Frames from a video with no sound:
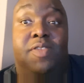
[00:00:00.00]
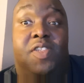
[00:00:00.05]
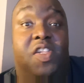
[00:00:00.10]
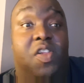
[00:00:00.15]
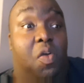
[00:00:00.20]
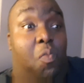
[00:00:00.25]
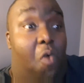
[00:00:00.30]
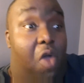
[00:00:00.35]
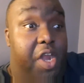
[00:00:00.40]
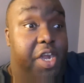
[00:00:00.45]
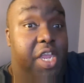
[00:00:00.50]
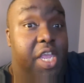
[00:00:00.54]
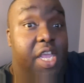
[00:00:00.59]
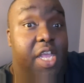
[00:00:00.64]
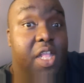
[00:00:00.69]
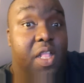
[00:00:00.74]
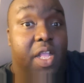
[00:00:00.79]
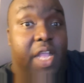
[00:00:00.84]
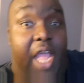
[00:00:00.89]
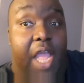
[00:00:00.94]
So
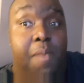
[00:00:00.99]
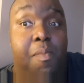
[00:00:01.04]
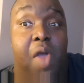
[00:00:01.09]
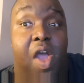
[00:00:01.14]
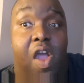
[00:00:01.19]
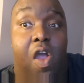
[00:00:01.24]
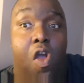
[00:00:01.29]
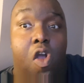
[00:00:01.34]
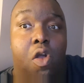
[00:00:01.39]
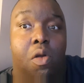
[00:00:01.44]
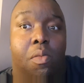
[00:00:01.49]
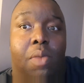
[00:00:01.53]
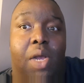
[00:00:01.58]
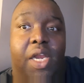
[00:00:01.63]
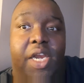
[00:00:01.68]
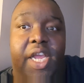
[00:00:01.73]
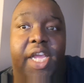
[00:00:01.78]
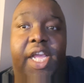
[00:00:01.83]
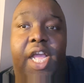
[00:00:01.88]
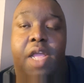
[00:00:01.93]
the game at home
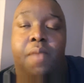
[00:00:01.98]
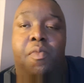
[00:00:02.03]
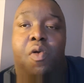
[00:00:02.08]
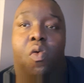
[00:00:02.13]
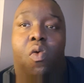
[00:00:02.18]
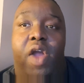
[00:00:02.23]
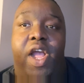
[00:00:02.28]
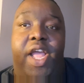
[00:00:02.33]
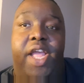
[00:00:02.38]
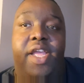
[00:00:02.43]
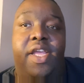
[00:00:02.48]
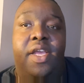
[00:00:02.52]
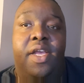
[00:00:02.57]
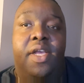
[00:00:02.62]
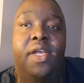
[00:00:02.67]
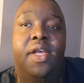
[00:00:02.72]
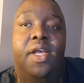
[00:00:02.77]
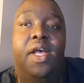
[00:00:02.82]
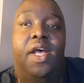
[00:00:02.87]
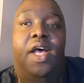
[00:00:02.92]
and the game away,
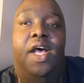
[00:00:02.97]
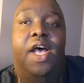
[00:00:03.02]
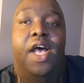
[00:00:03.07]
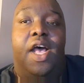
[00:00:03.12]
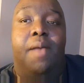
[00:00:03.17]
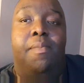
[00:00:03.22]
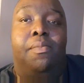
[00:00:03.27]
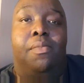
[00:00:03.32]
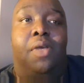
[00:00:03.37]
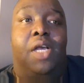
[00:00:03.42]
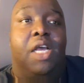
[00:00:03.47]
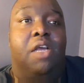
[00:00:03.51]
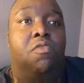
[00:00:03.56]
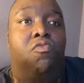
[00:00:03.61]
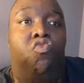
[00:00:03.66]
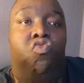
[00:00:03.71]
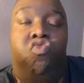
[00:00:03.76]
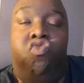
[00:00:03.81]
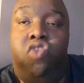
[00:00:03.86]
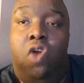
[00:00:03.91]

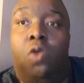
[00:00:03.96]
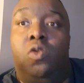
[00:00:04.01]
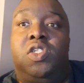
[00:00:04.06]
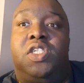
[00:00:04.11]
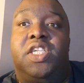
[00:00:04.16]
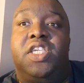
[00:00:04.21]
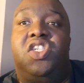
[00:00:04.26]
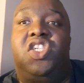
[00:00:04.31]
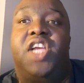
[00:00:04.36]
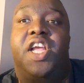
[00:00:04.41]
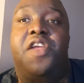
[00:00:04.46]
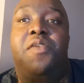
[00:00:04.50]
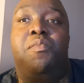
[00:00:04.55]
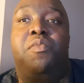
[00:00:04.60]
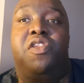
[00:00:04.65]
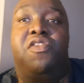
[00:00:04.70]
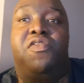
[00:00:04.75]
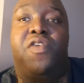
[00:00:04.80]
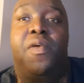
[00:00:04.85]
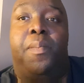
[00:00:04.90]
and roasted
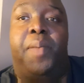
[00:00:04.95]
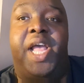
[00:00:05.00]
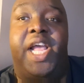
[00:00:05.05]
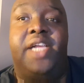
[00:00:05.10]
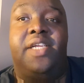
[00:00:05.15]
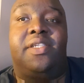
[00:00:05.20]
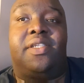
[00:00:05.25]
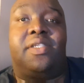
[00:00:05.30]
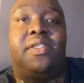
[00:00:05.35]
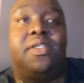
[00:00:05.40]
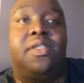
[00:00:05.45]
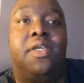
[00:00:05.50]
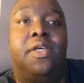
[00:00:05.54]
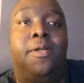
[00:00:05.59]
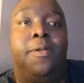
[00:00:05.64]
Chambers for pace.